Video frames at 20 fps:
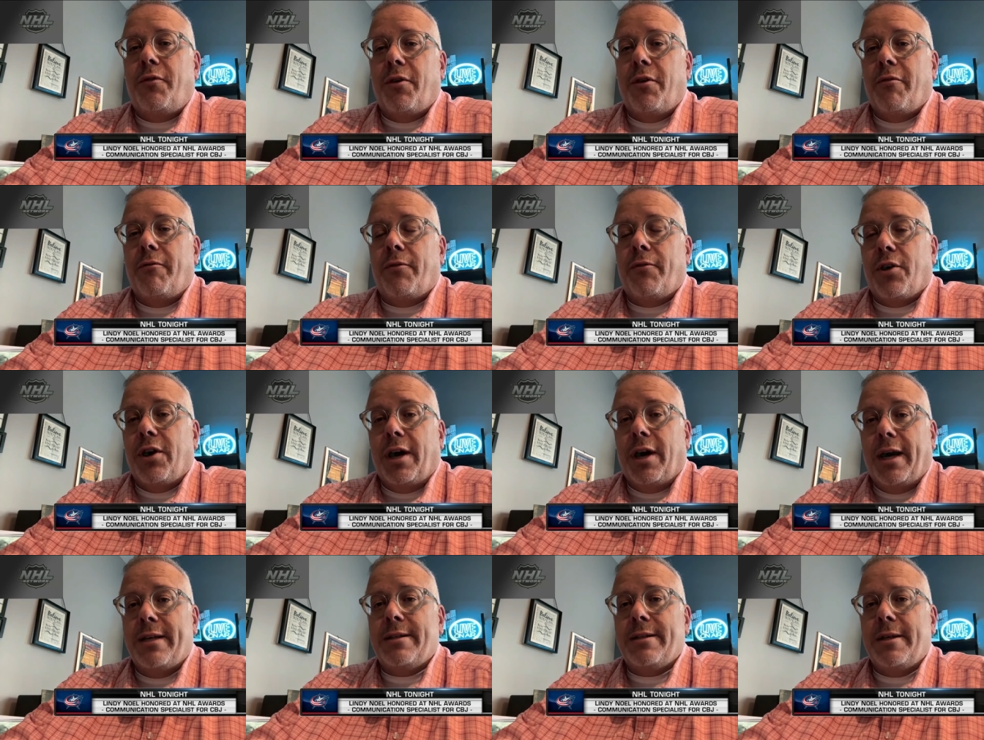for for
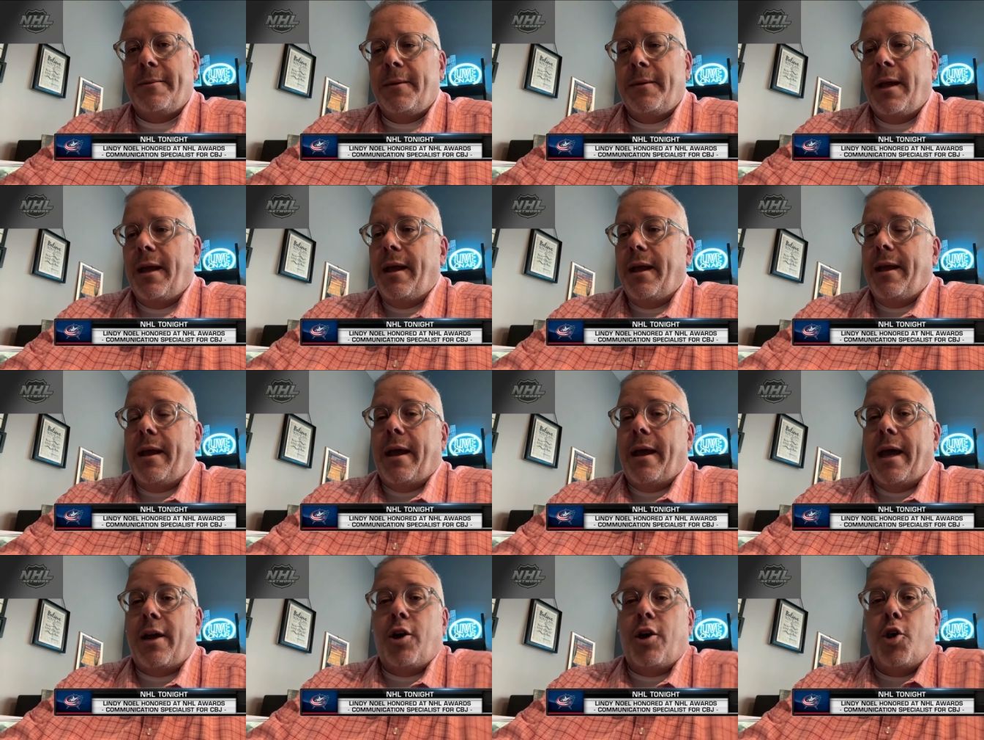us,
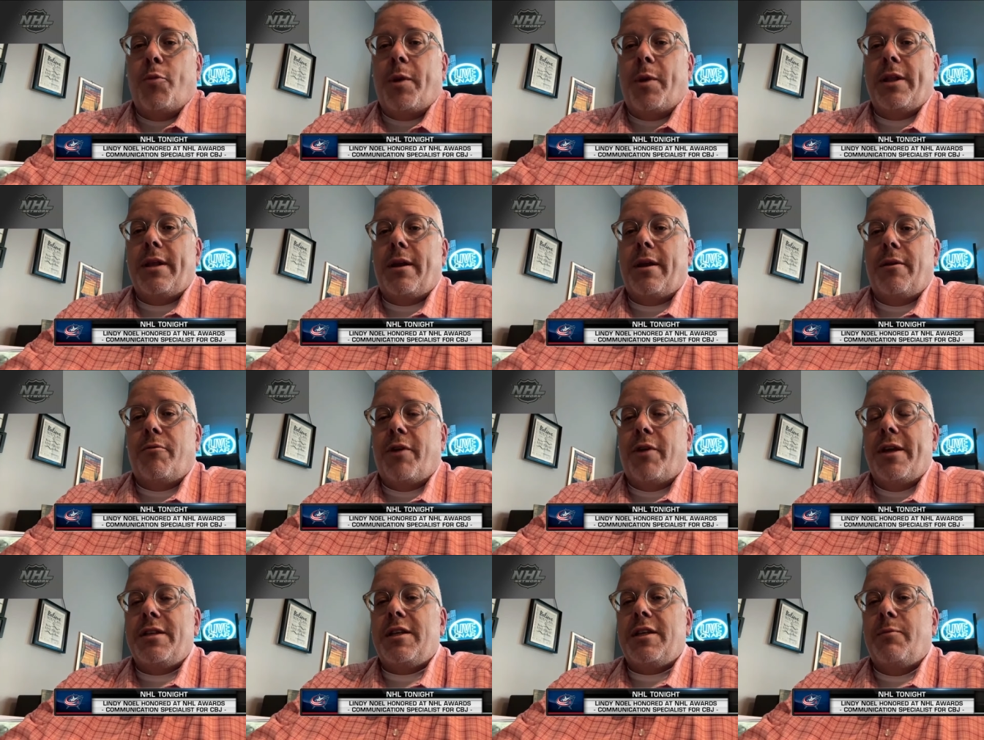and hoping that it
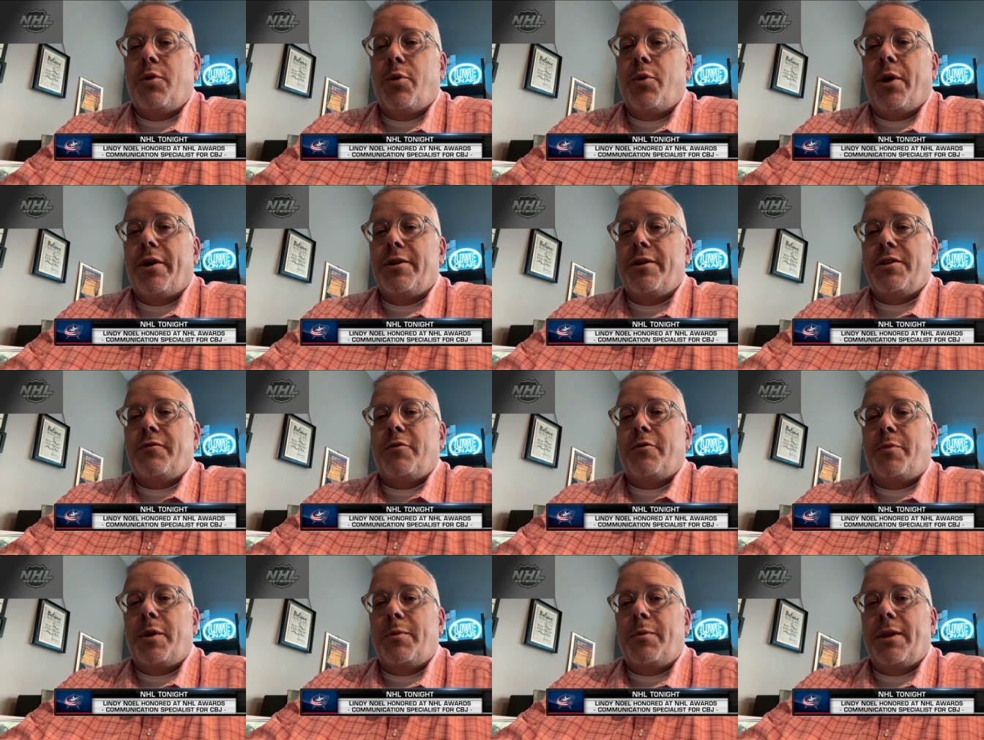raised some awareness for
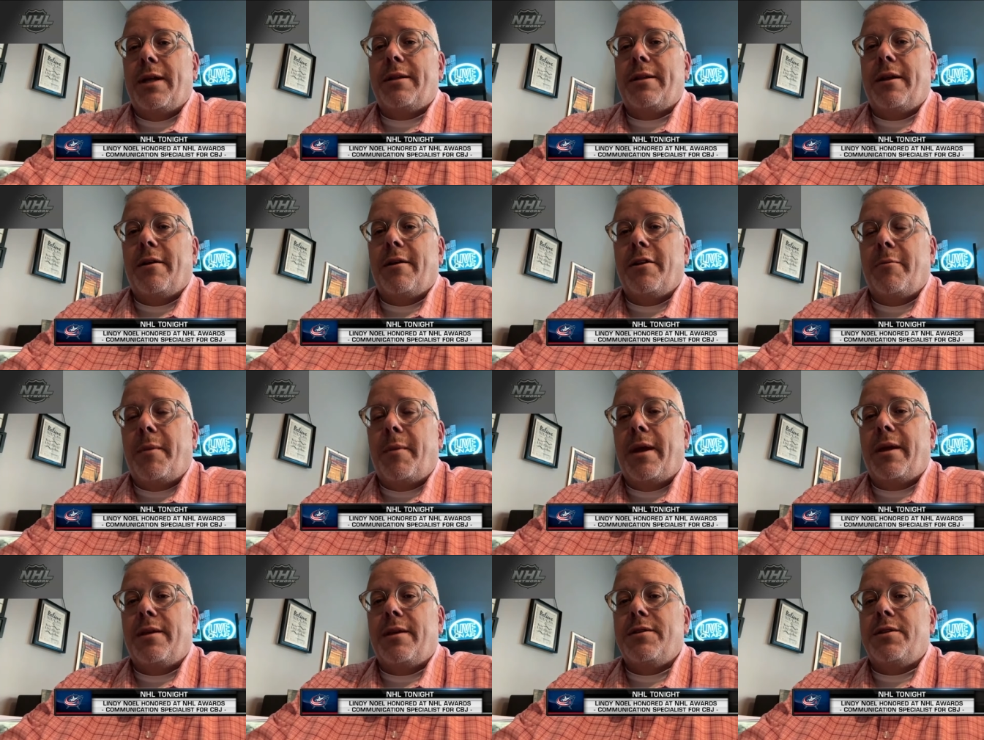people out there that
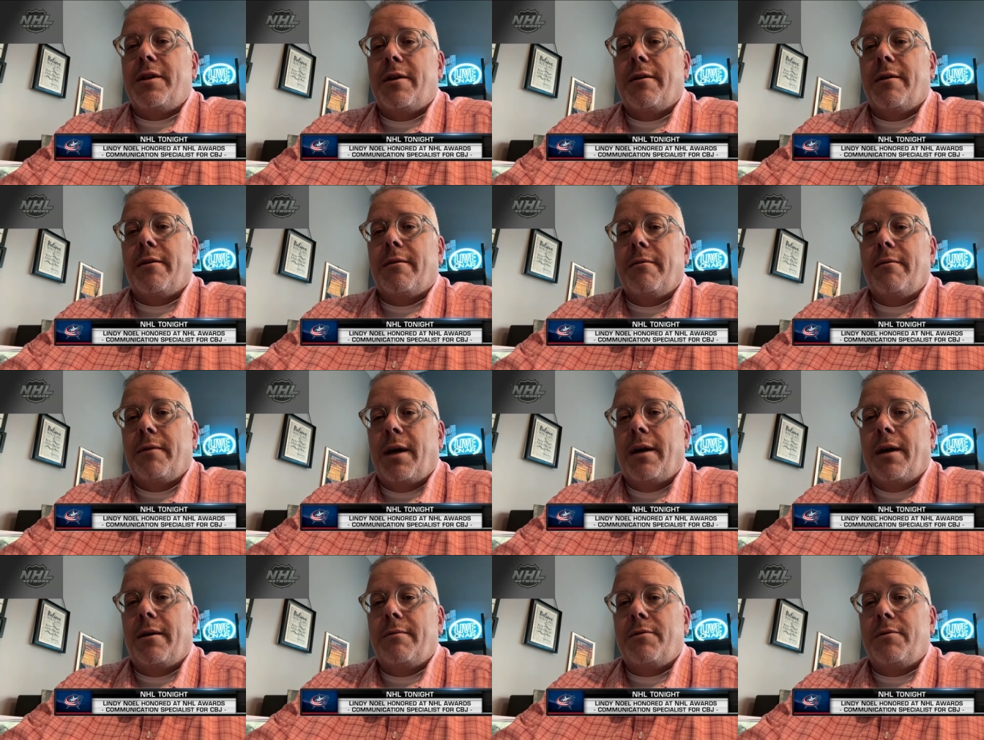may consider
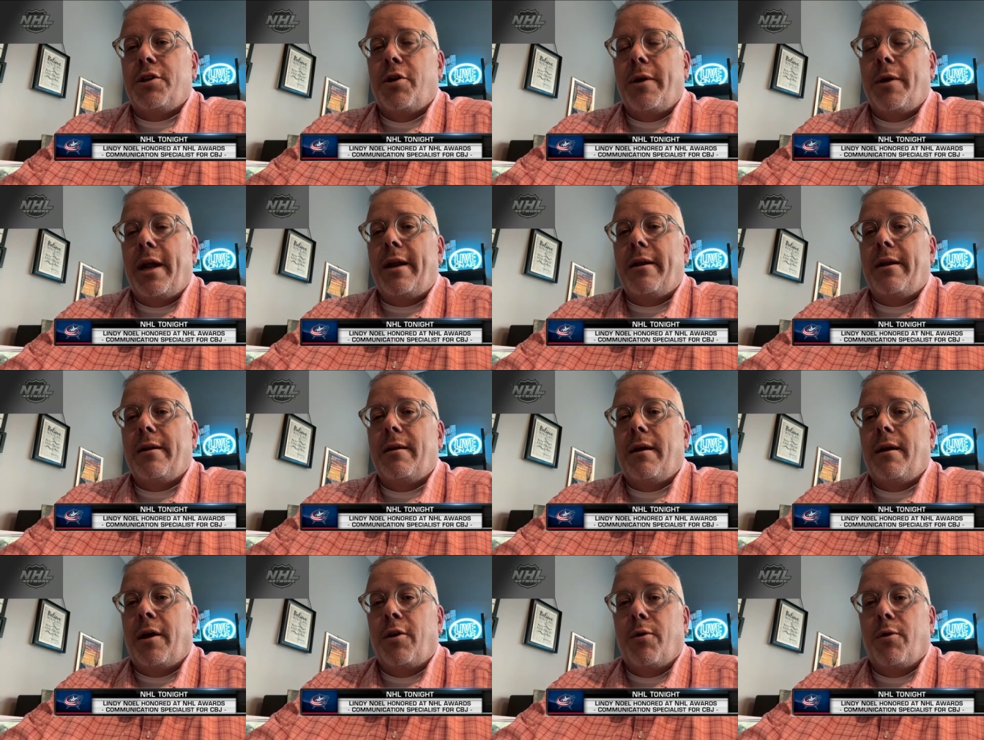uh, donating
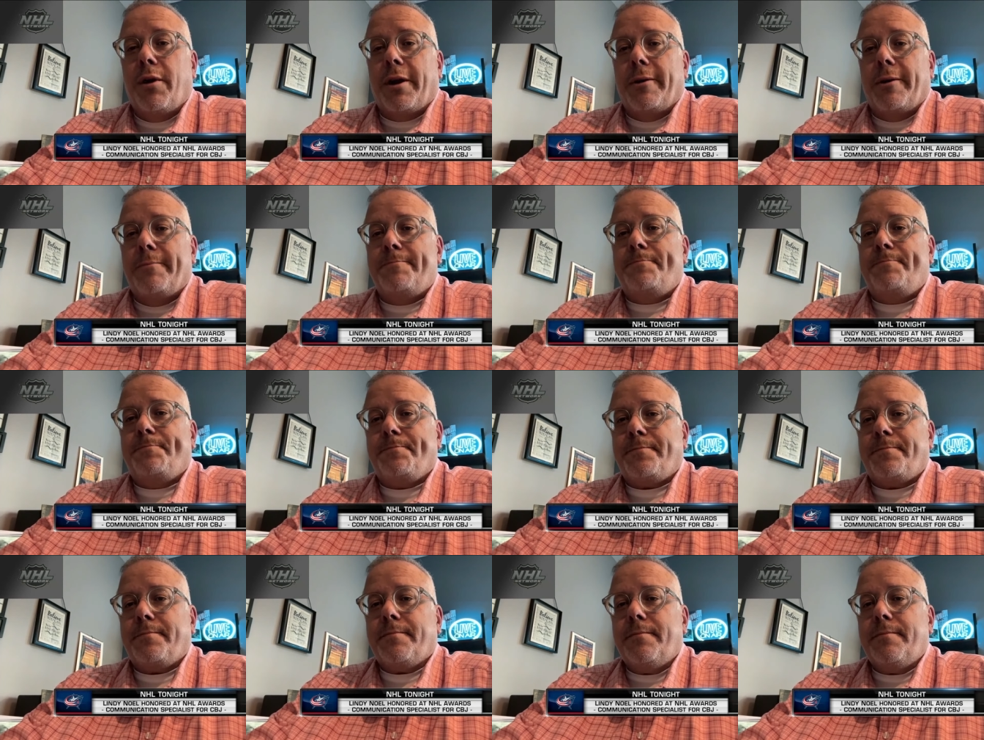an organ.
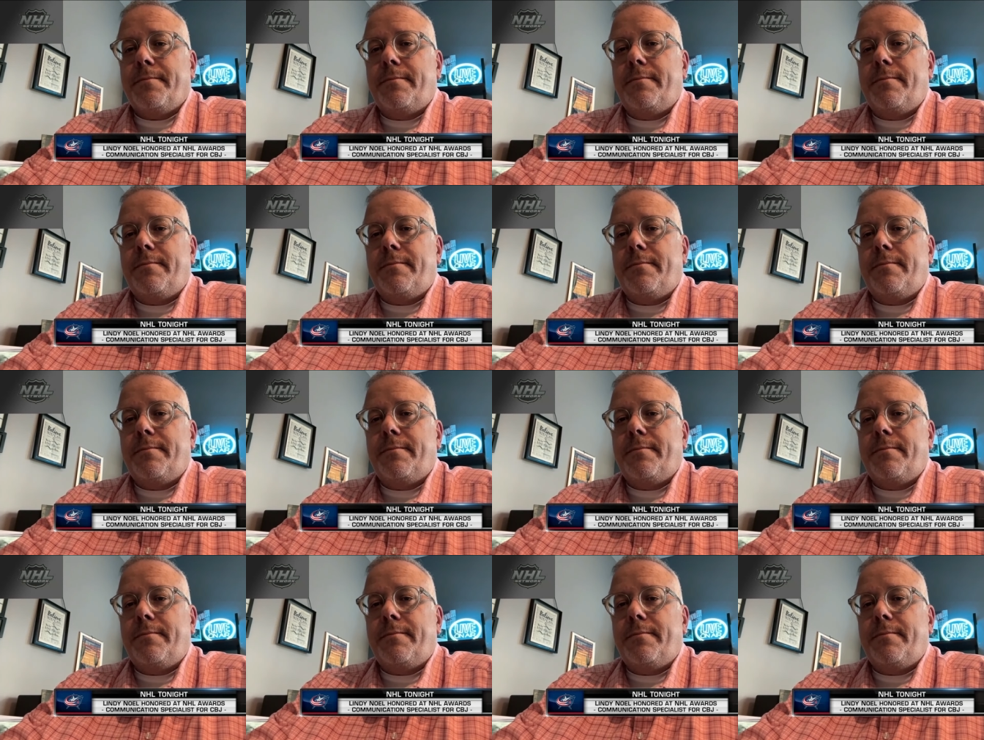Yeah,